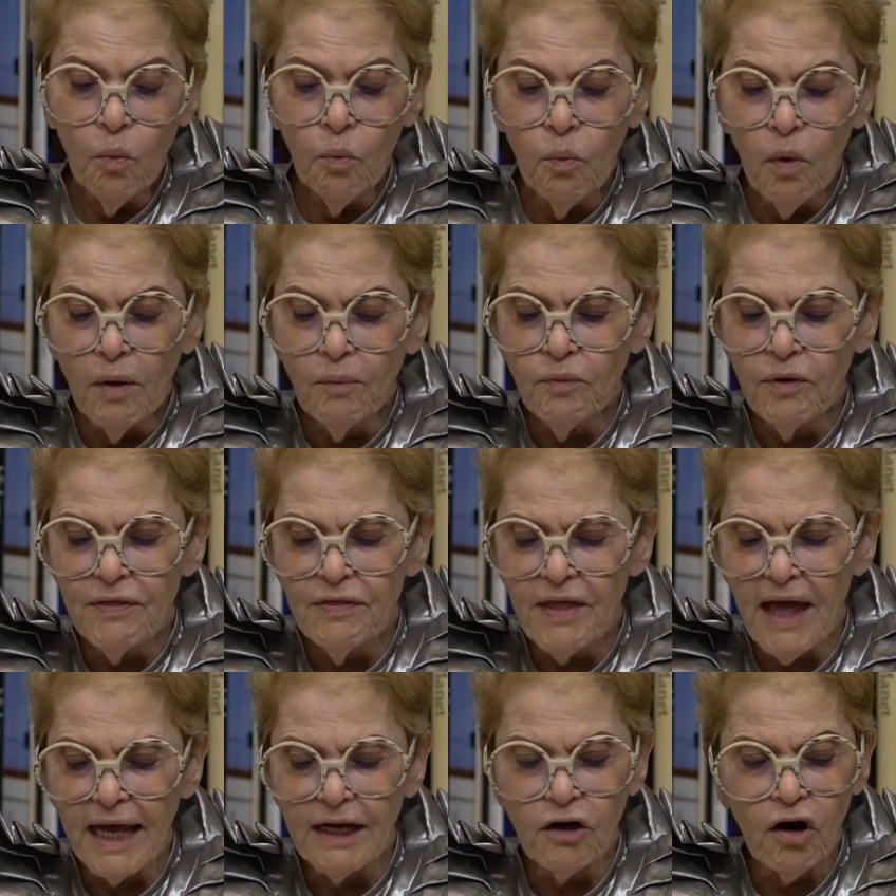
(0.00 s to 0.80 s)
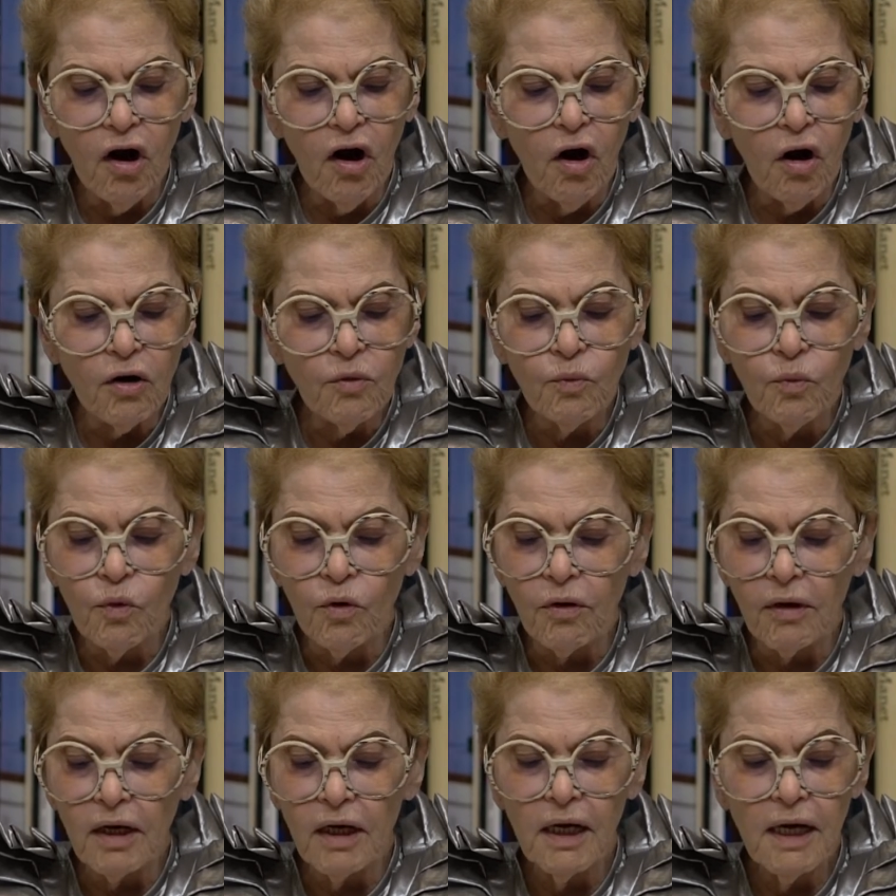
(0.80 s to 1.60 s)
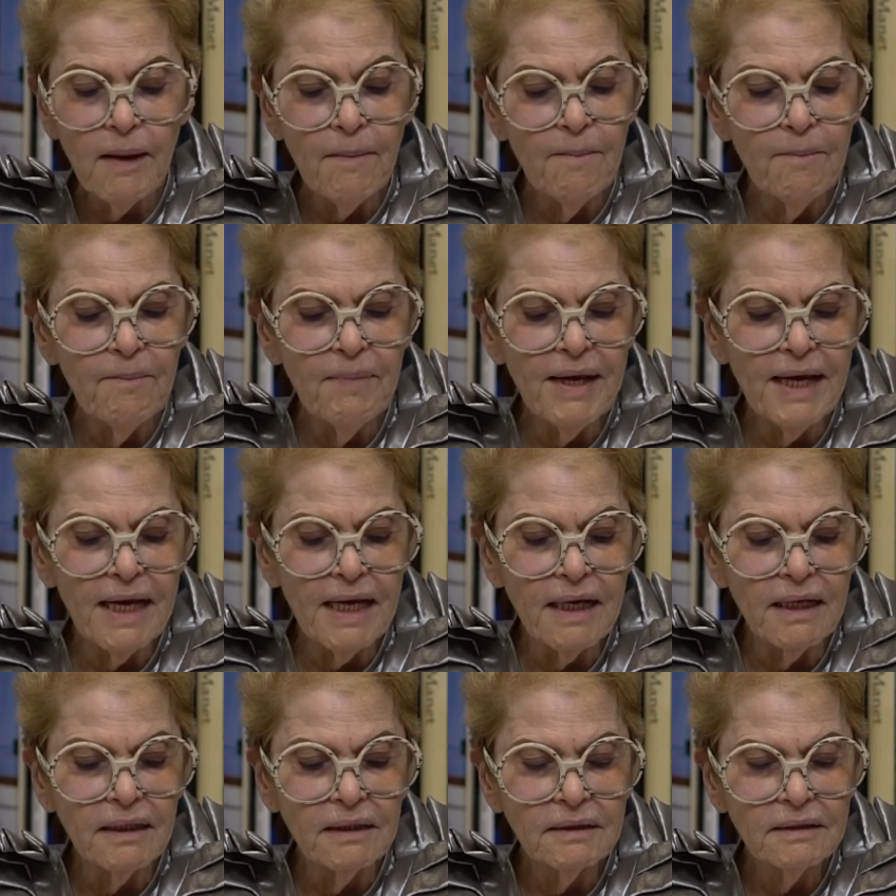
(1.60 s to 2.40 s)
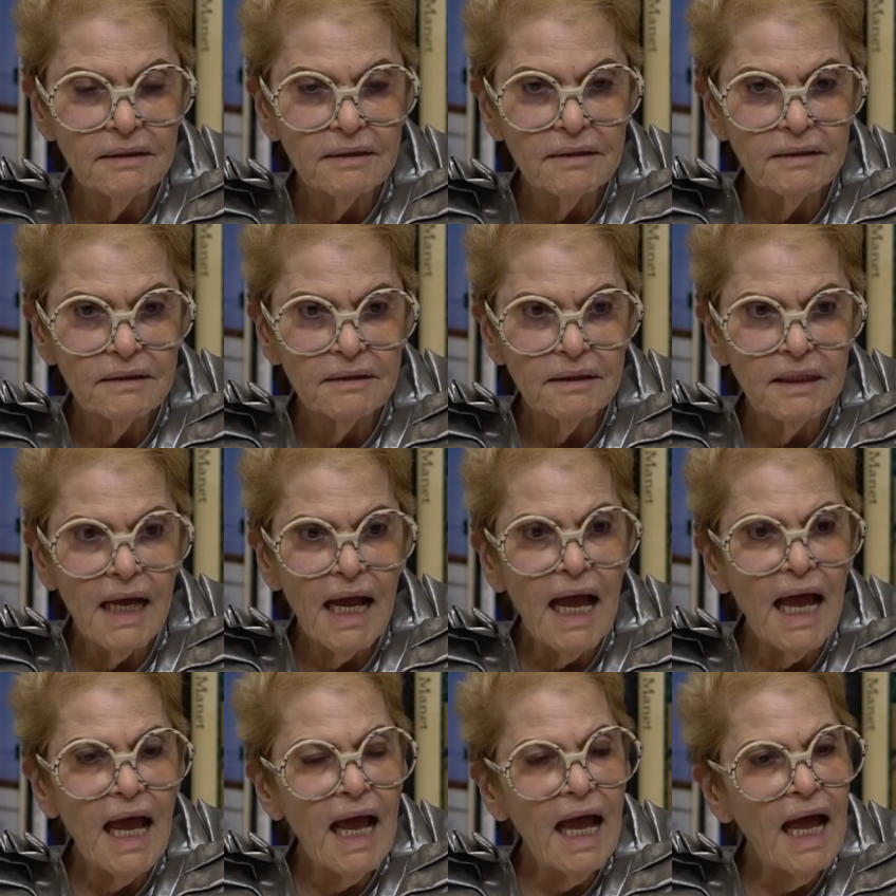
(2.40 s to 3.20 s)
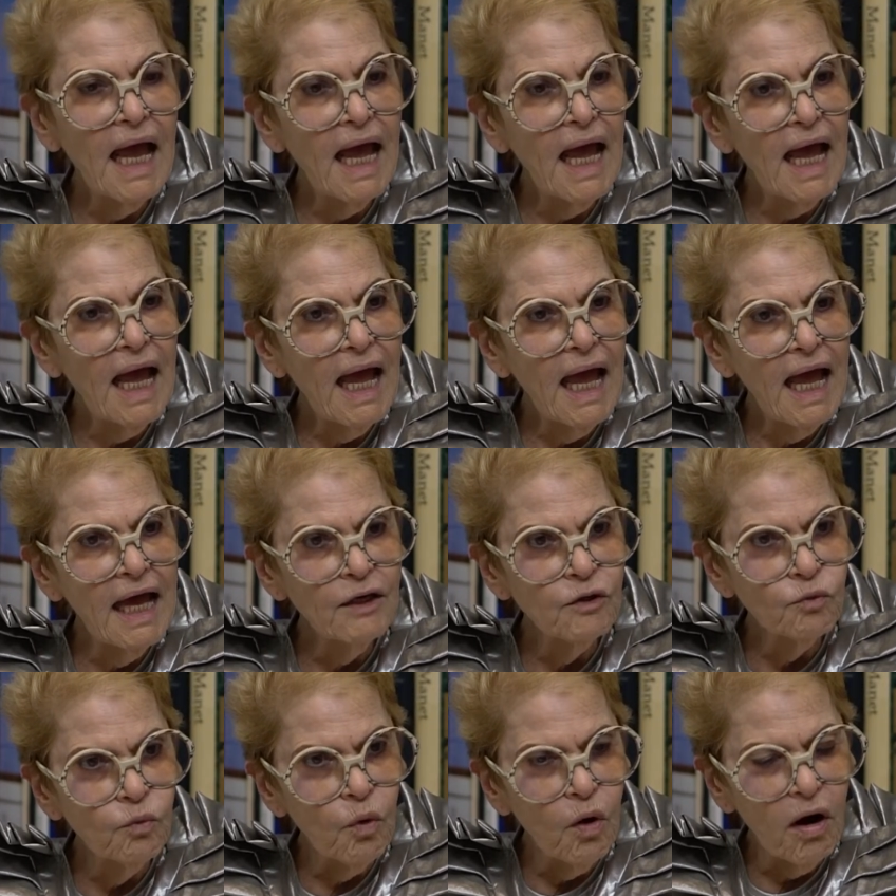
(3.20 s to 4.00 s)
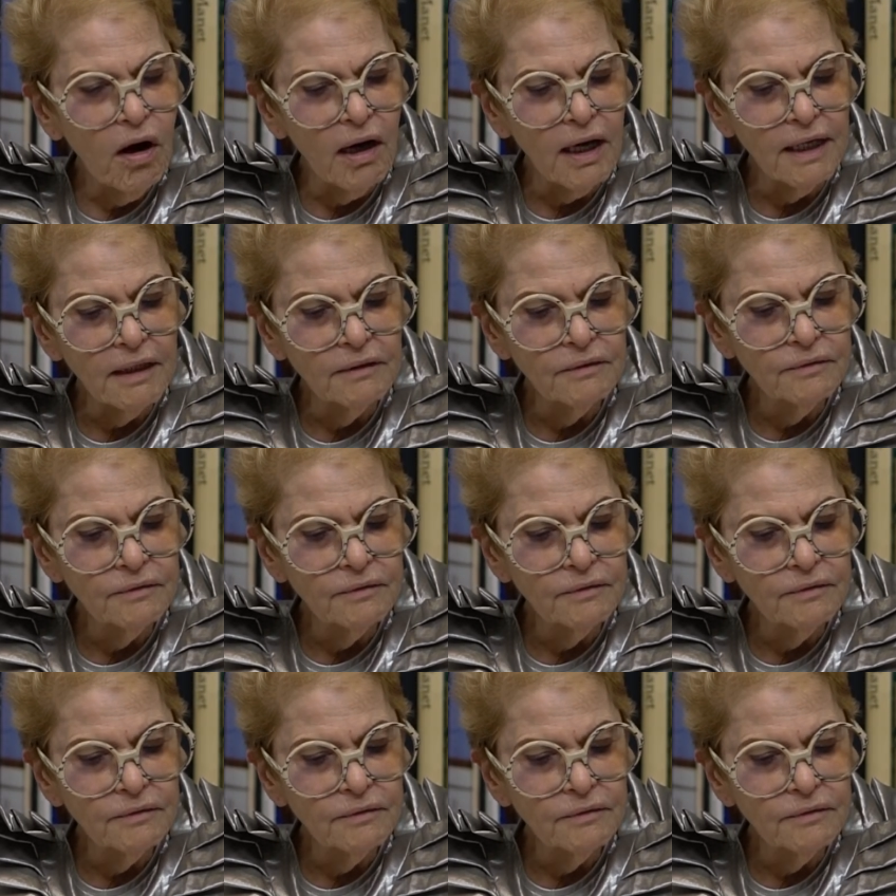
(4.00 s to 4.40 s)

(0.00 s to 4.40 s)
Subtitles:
what would that artwork be and why?